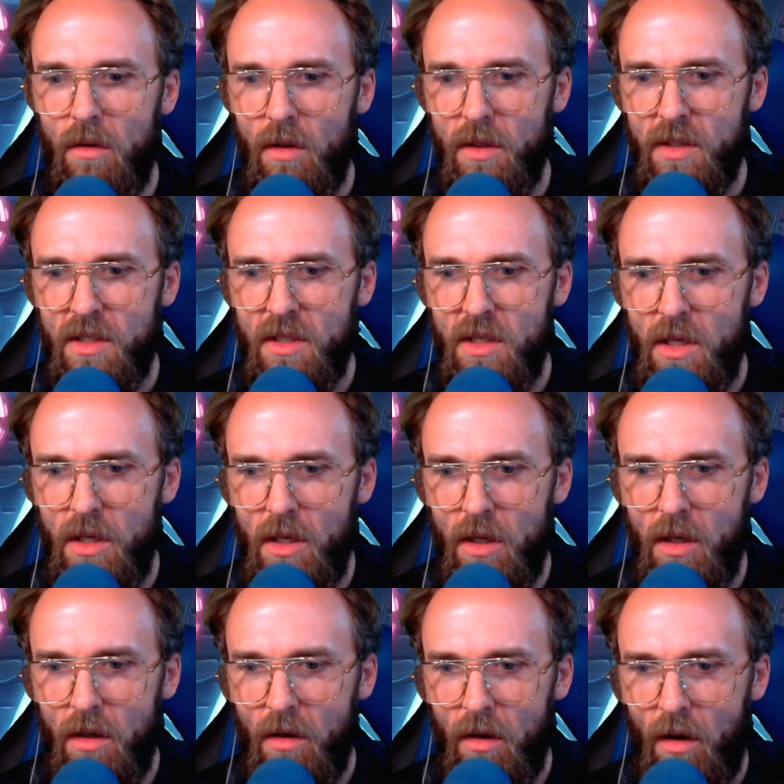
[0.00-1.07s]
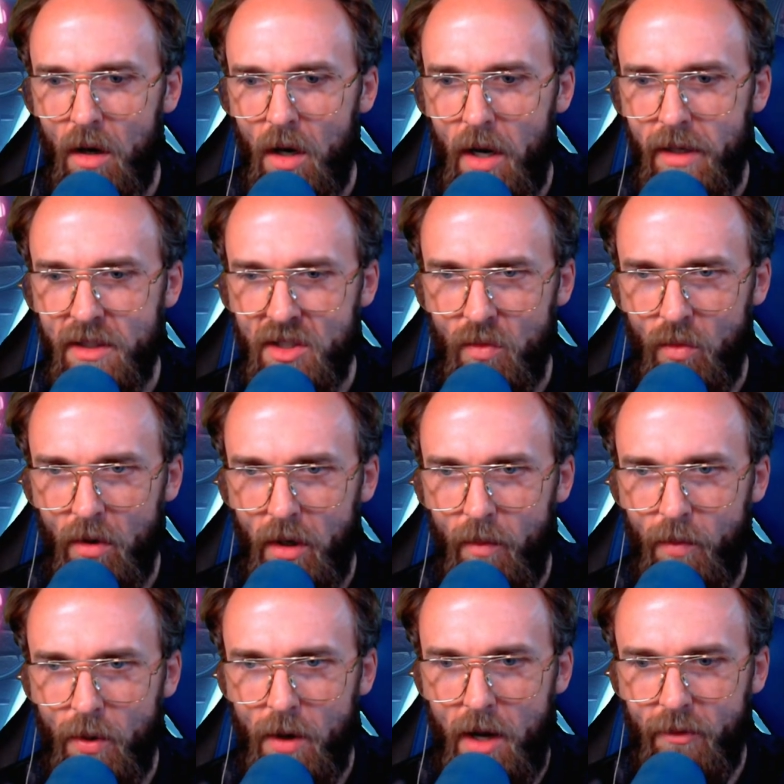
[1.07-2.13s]
Let's see. All right, so we're
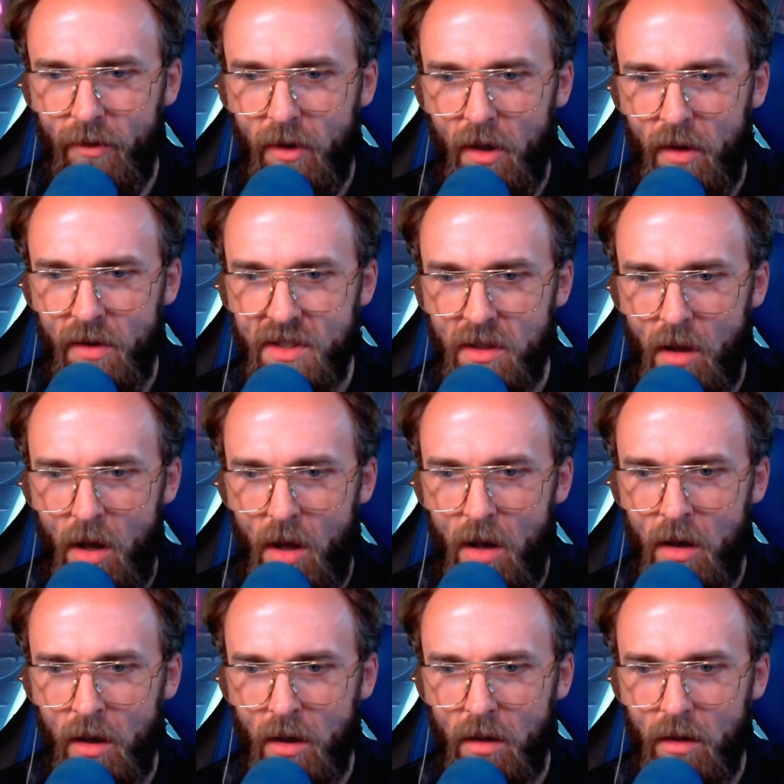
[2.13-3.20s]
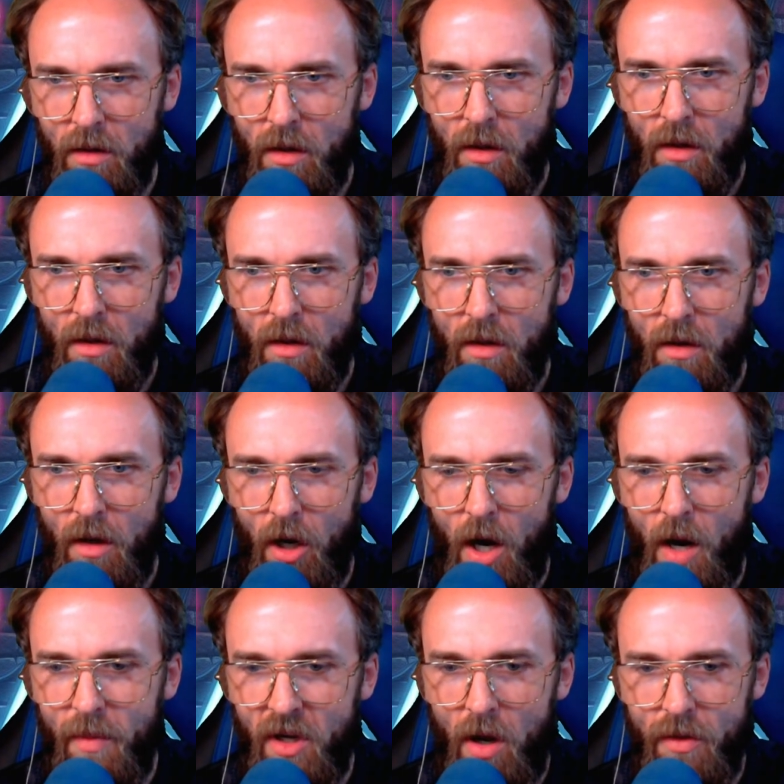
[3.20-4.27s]
in profit on this long, or
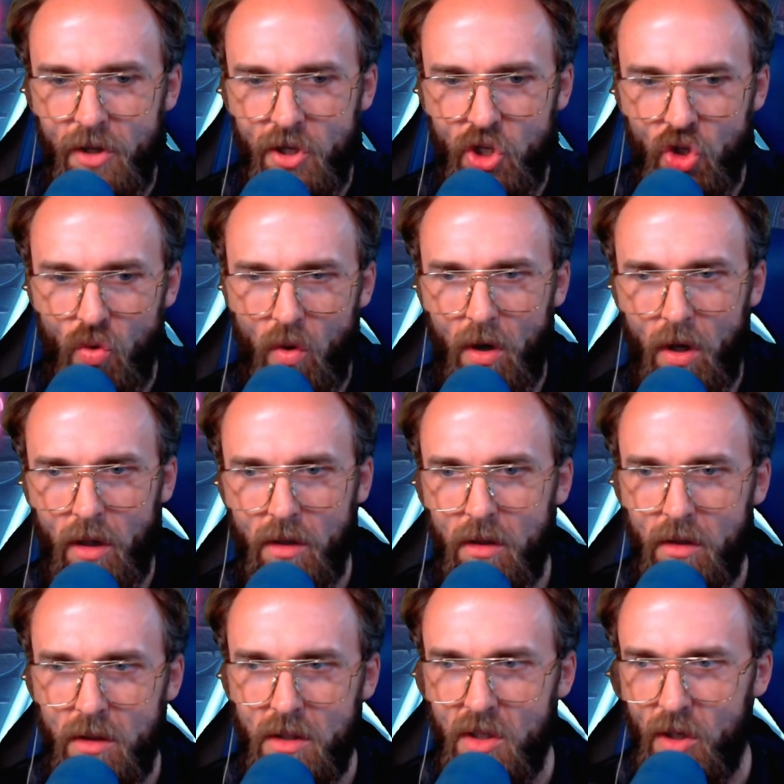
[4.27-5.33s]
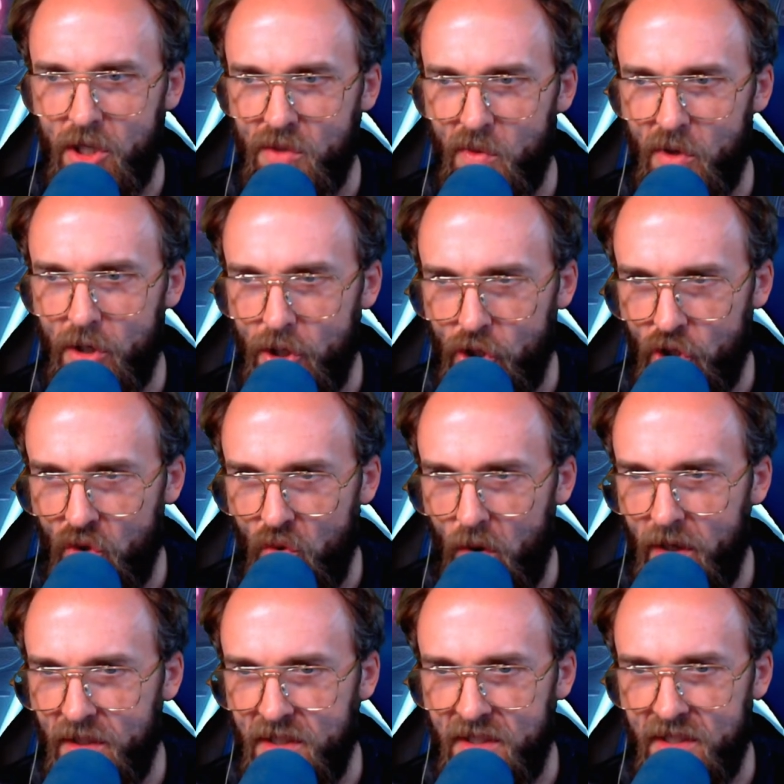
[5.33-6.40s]
I mean on this short. So because we're gonna
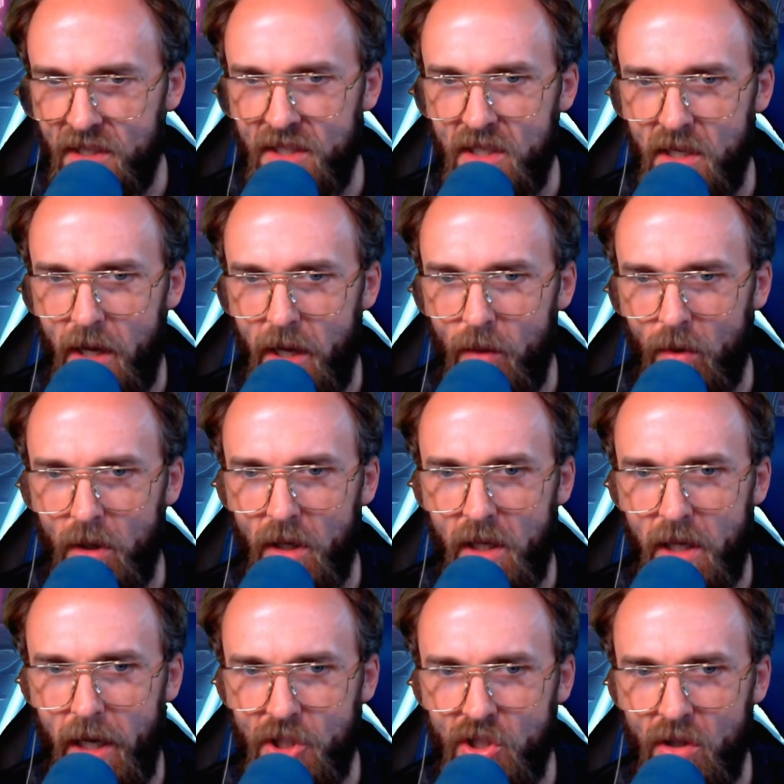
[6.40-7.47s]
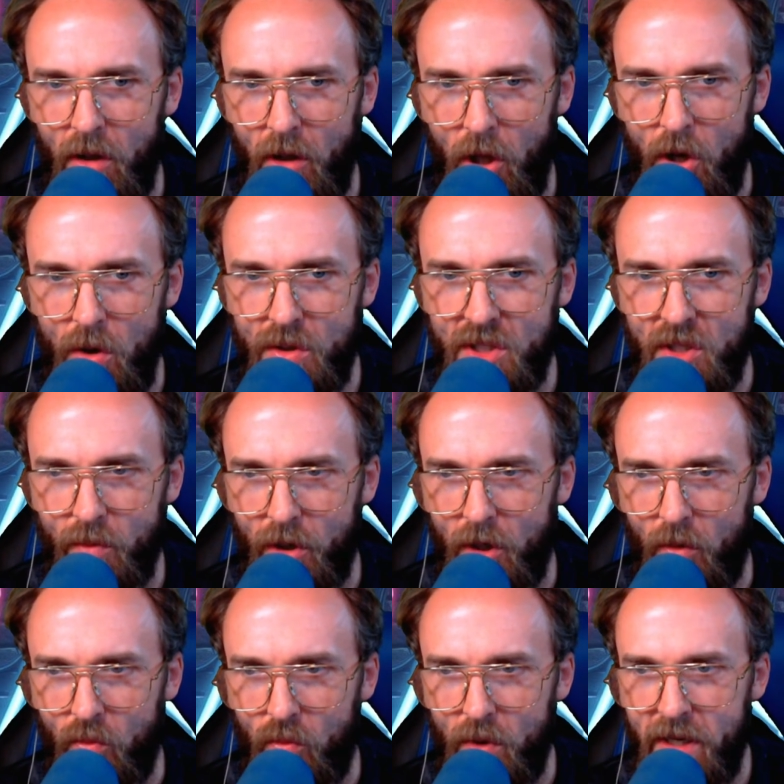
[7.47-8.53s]
short it to sixty-eight, we're gonna catch the lows, then we're
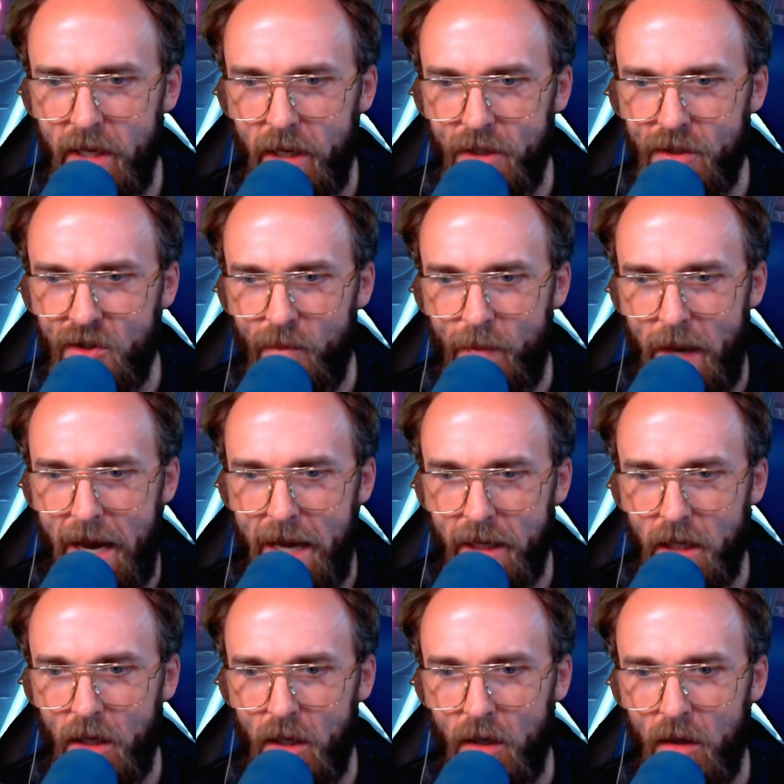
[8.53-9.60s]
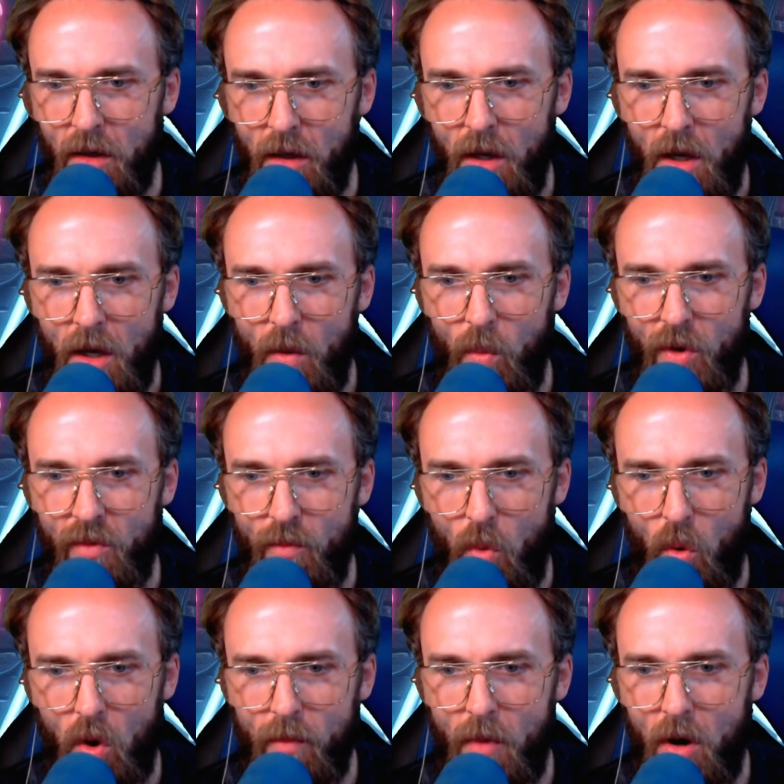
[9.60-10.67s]
gonna re-enter back in with
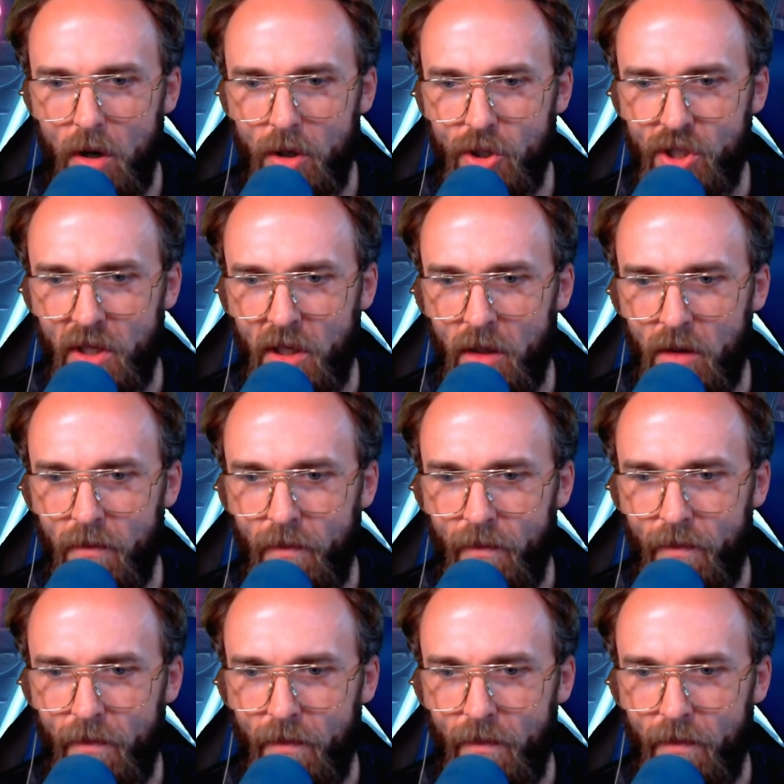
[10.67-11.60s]
more margin.